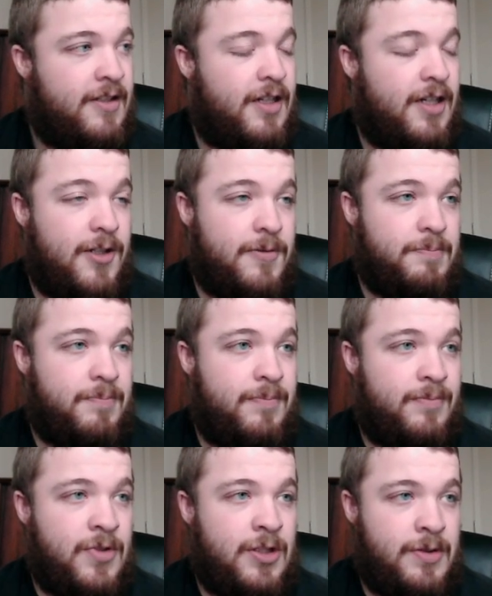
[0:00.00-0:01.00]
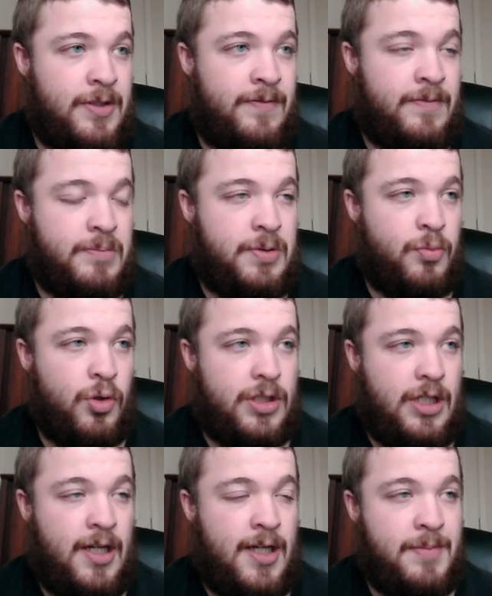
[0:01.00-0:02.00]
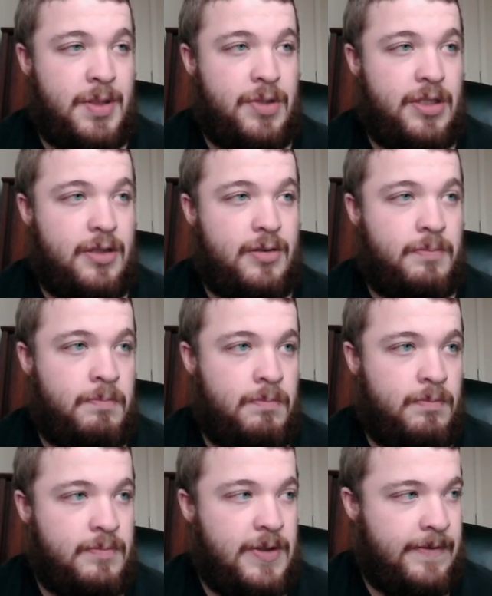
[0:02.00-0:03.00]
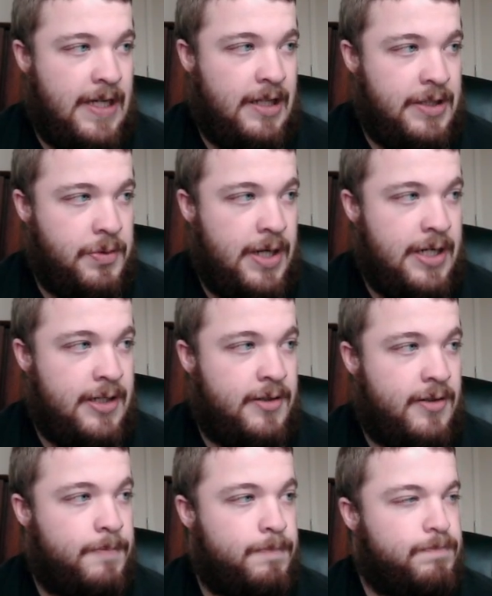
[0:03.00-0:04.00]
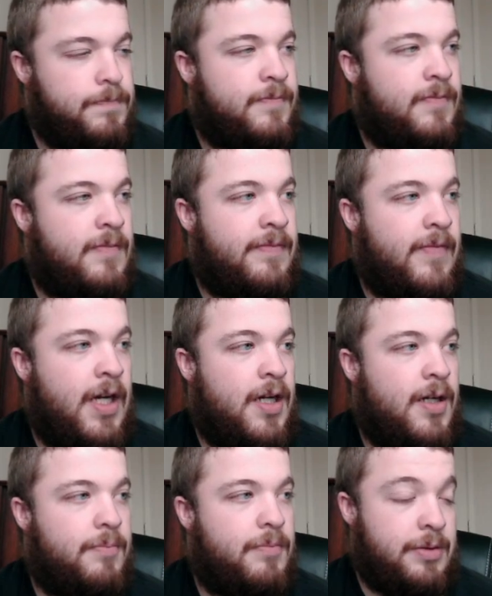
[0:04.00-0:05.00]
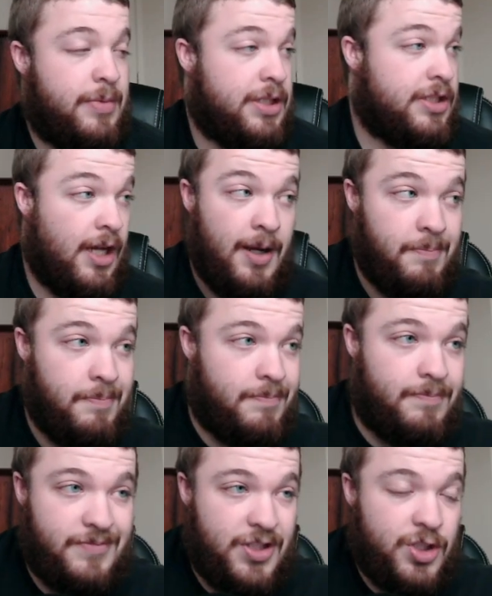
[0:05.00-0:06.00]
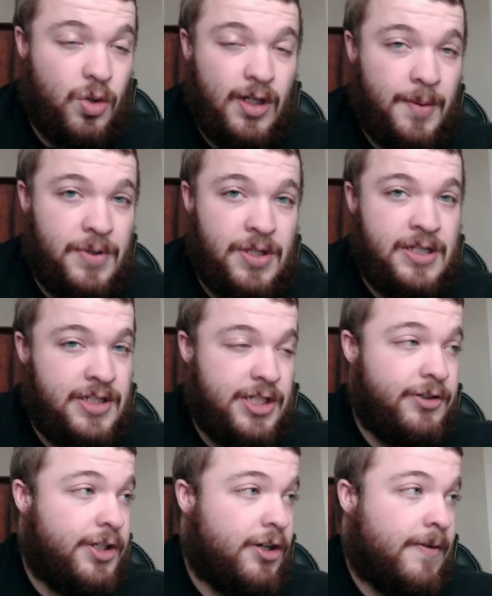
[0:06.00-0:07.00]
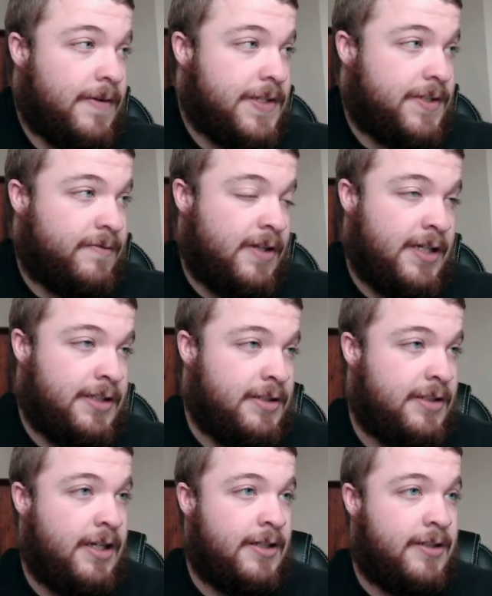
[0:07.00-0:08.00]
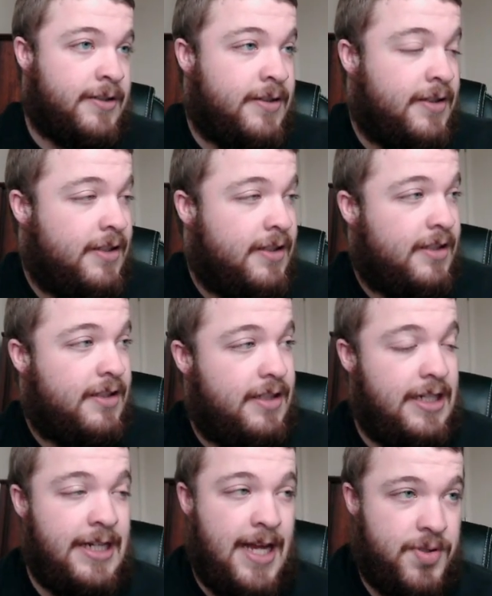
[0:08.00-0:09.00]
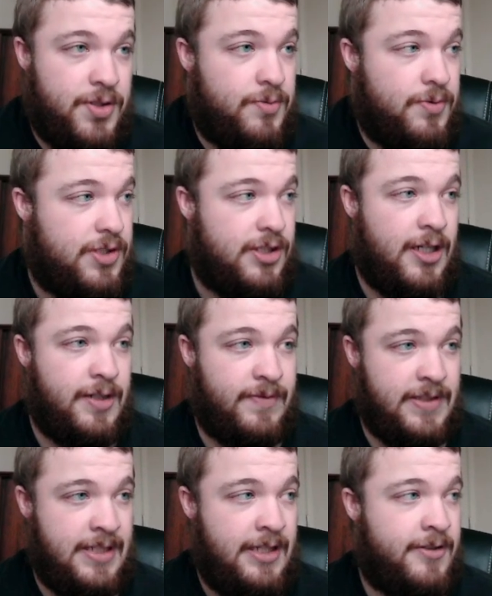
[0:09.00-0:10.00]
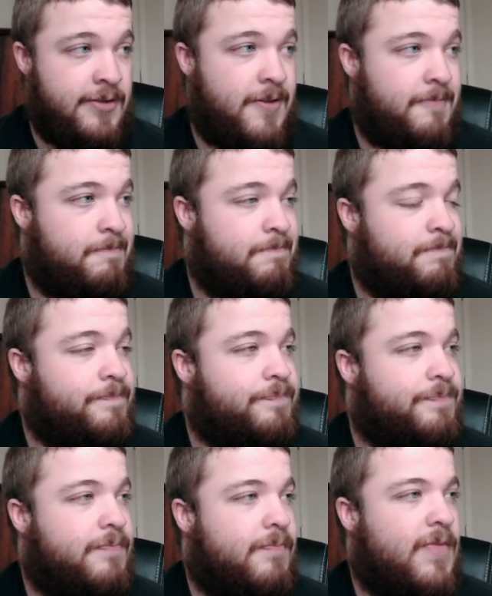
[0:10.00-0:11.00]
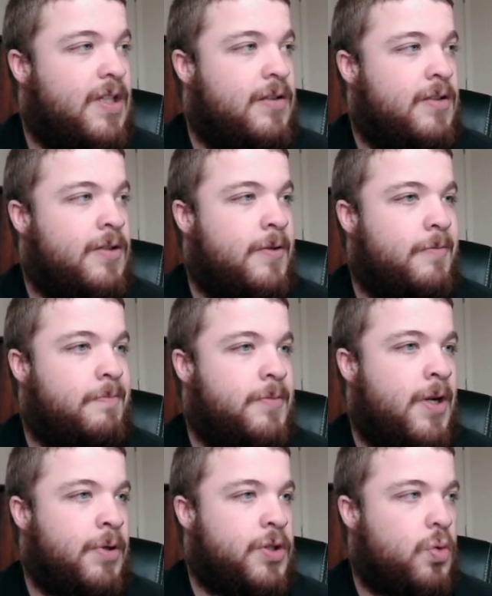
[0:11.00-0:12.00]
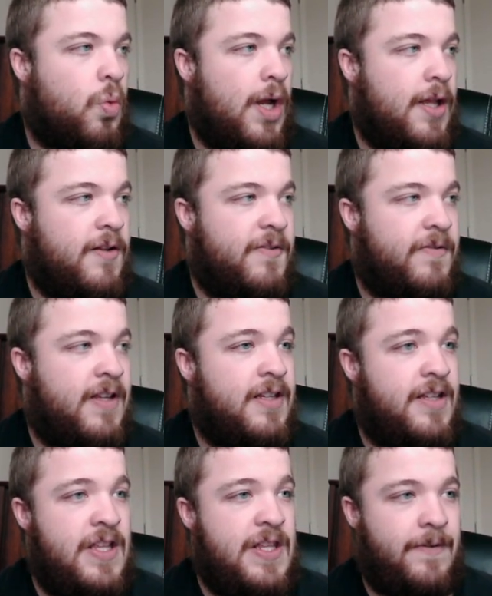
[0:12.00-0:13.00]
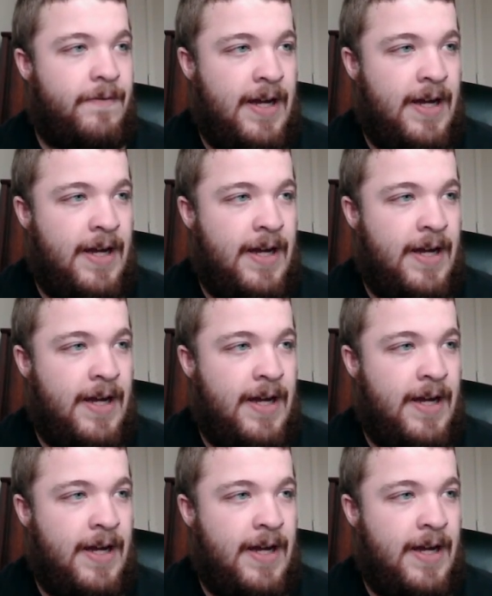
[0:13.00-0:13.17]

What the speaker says: You know, give him some more time to be evaluated. In the meantime, shore up the interior offensive line, get an absolute stud of a center. So number 12, the